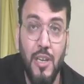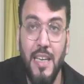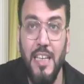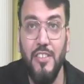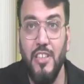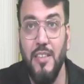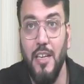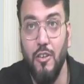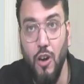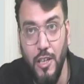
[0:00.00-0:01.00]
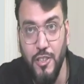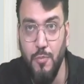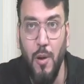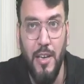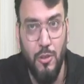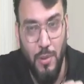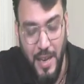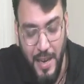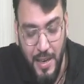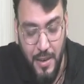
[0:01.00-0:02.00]
each other. Got this point? To
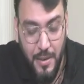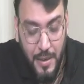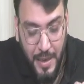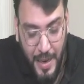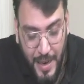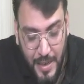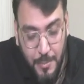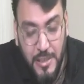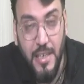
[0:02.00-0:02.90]
A Limited